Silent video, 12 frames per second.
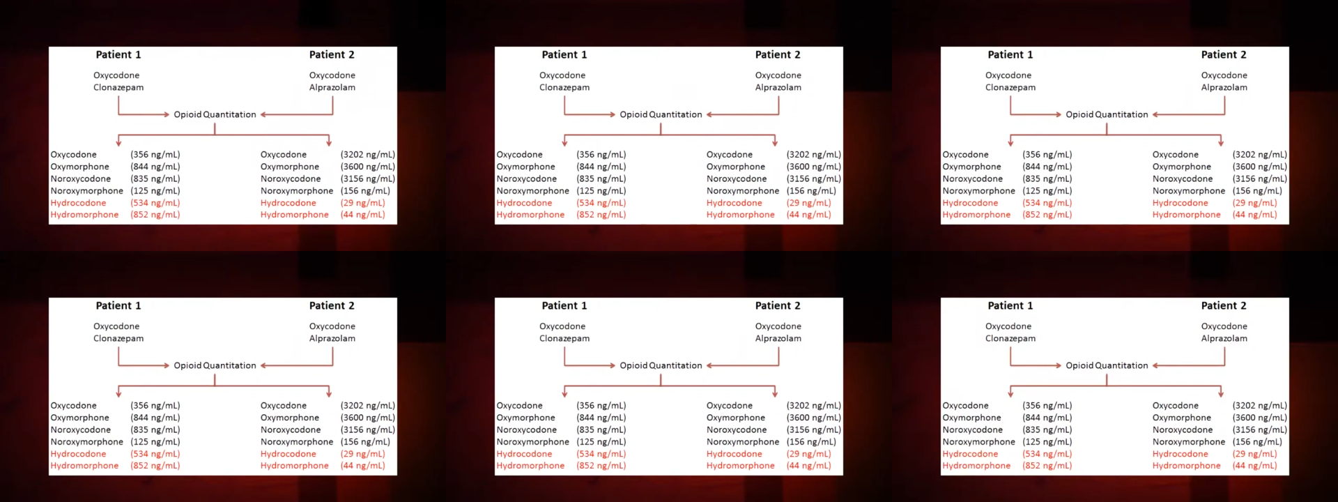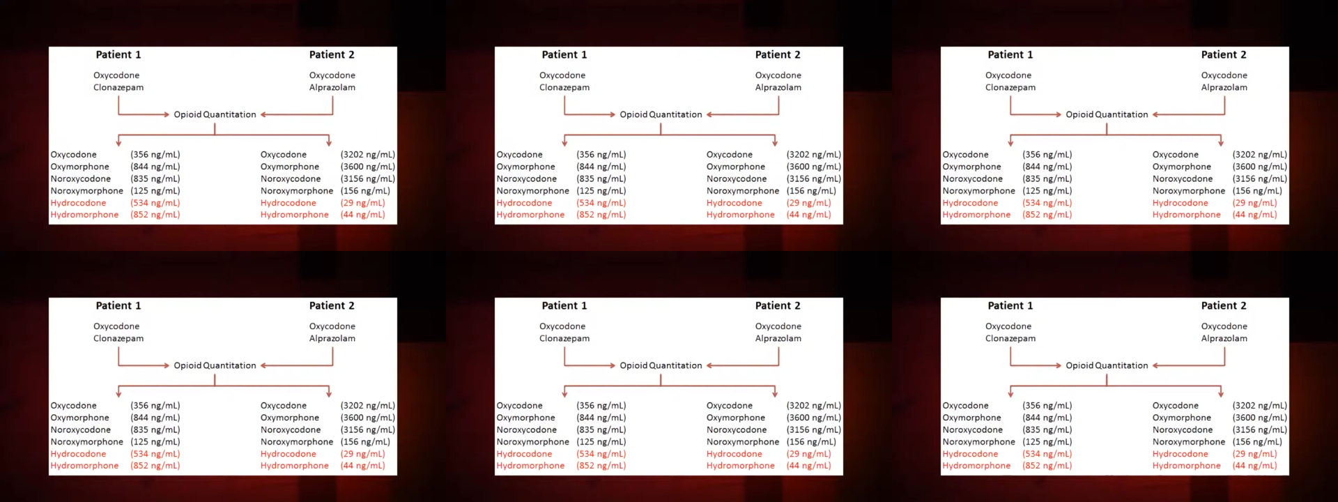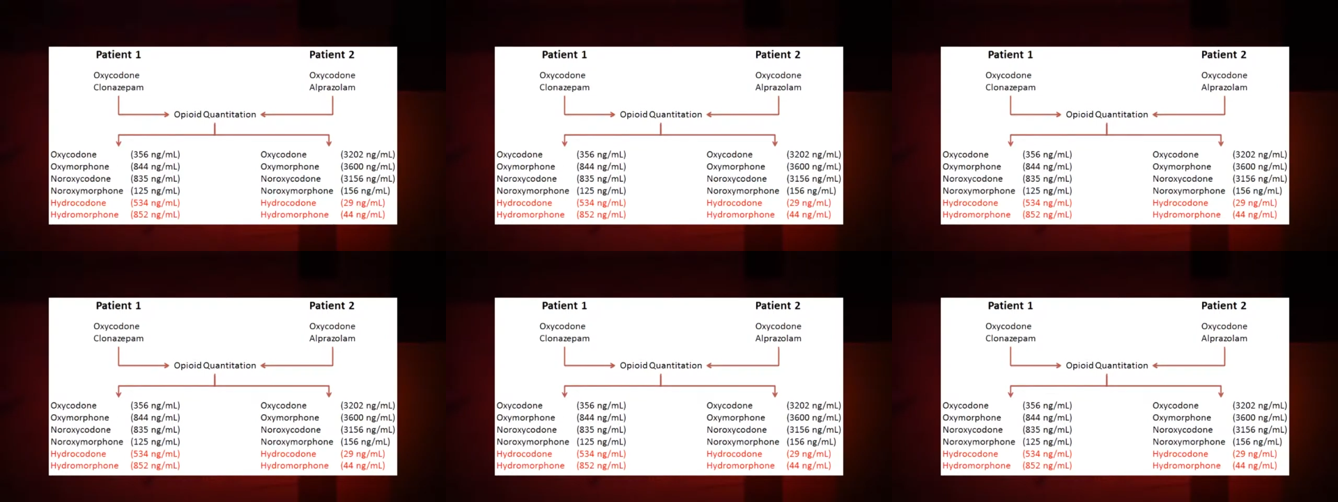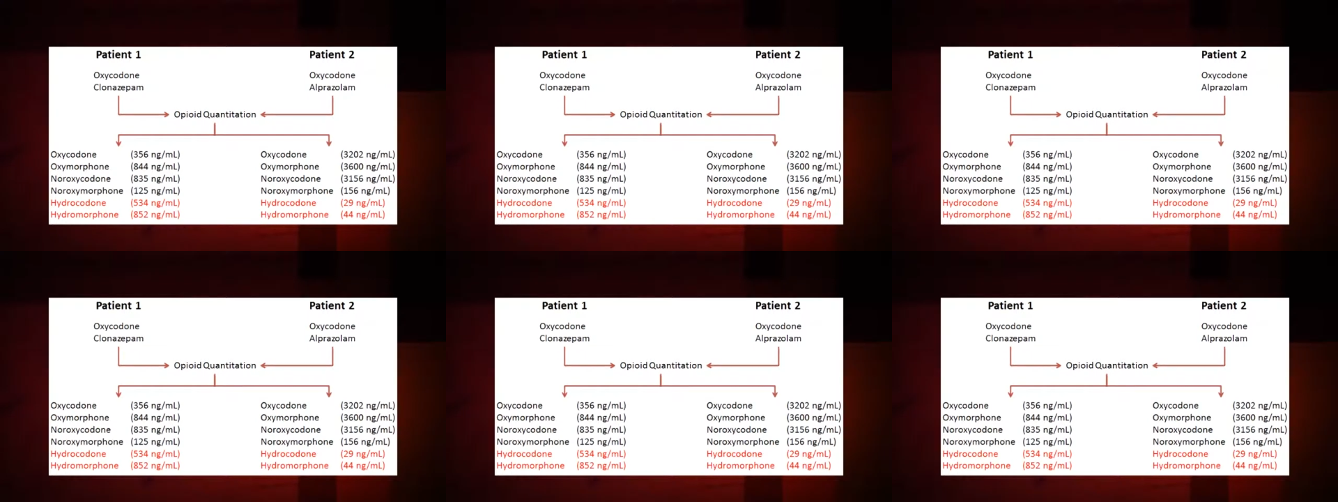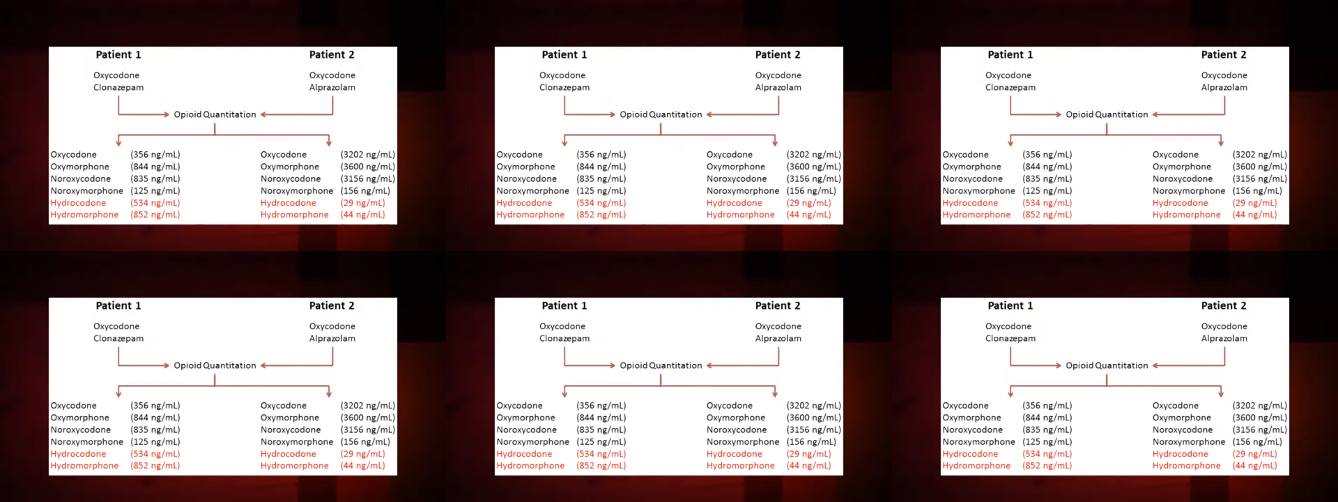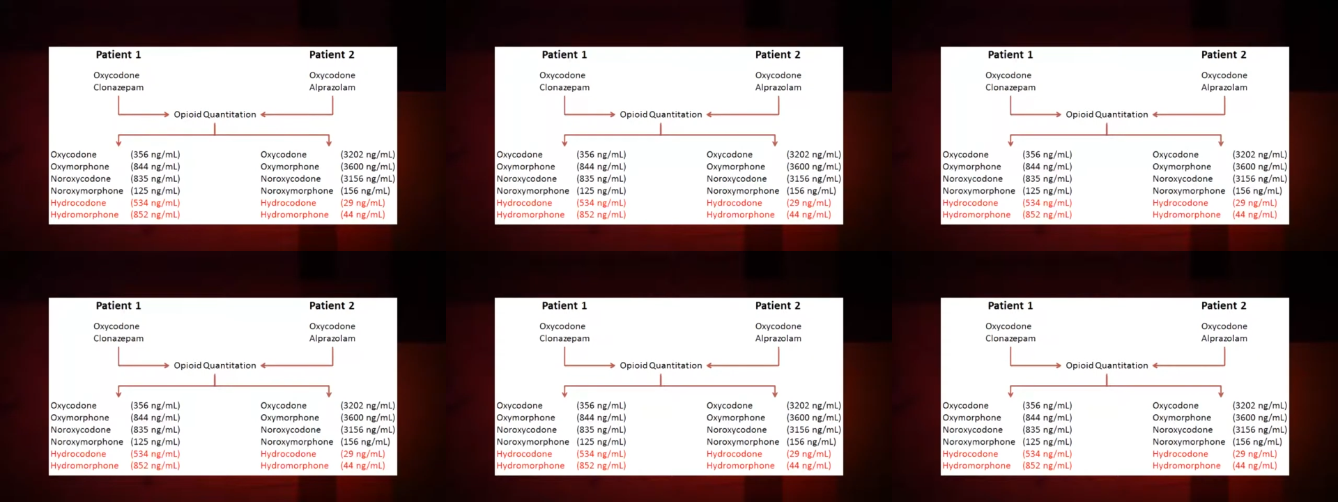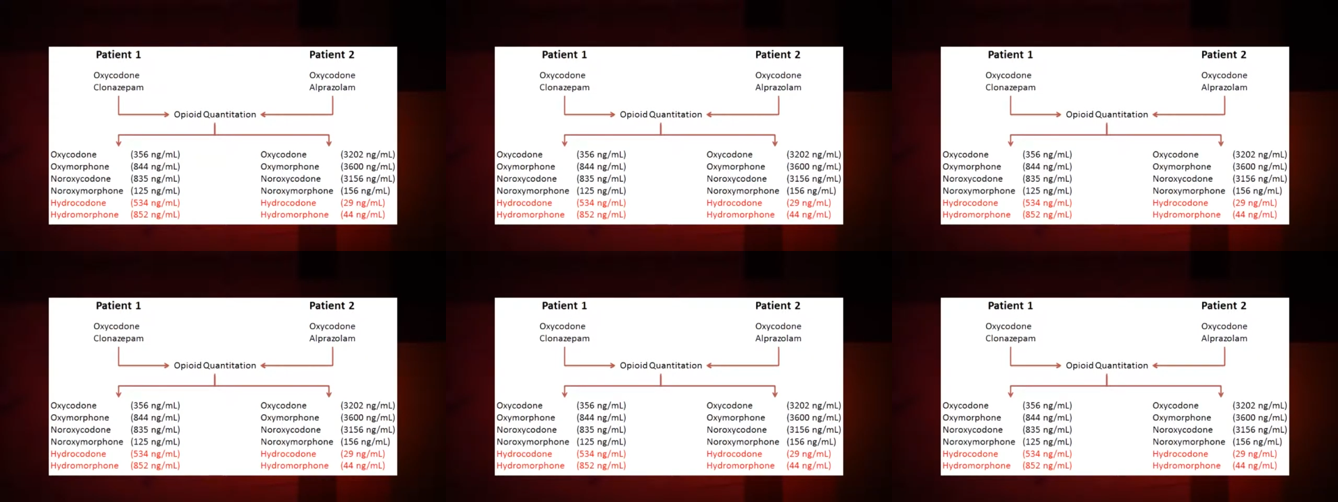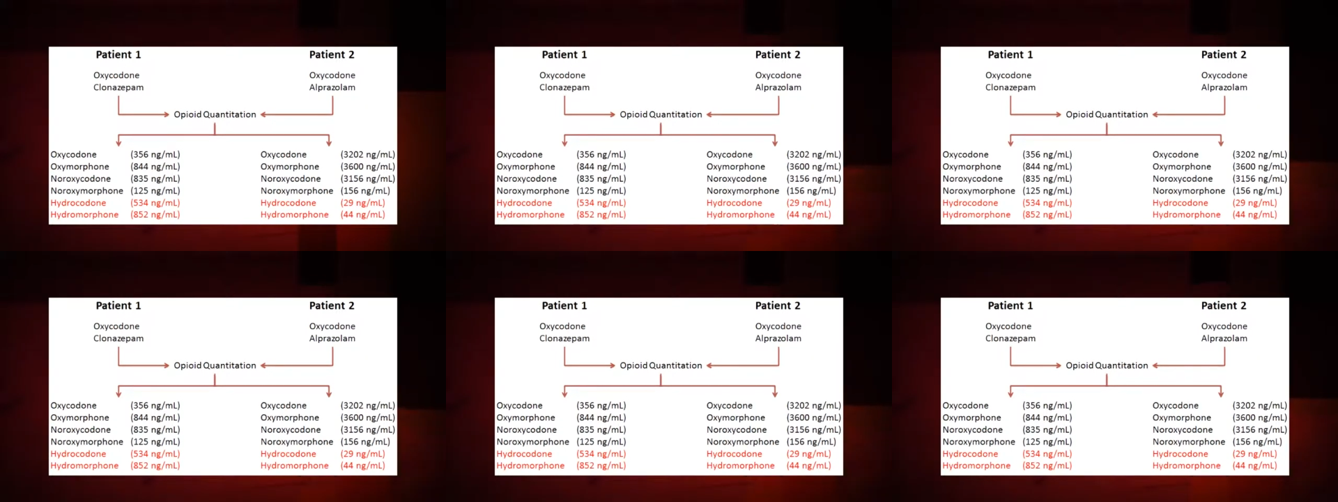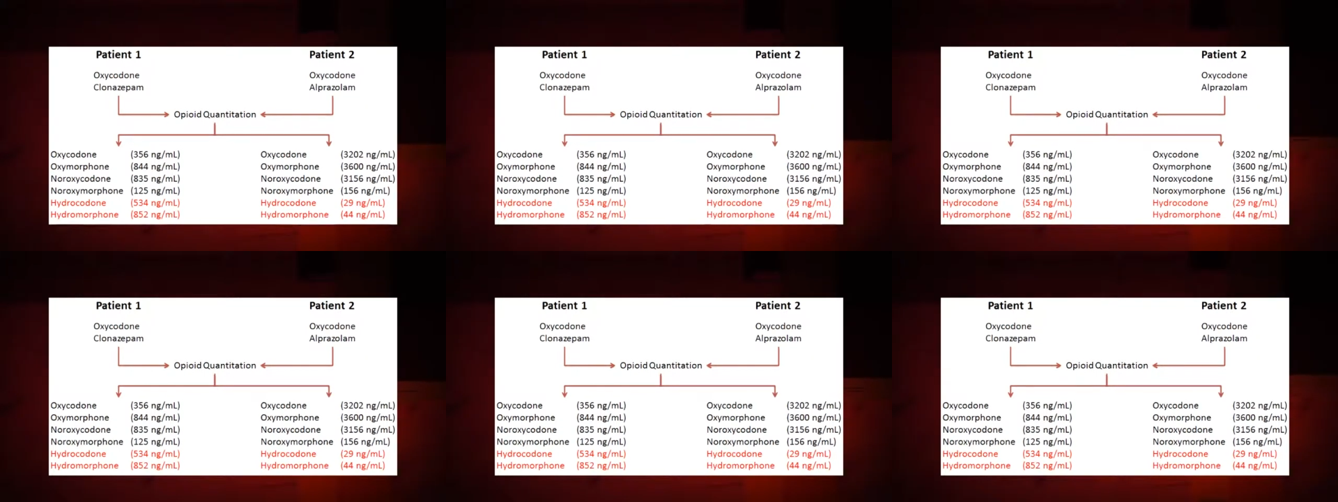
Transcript: (no speaker visible)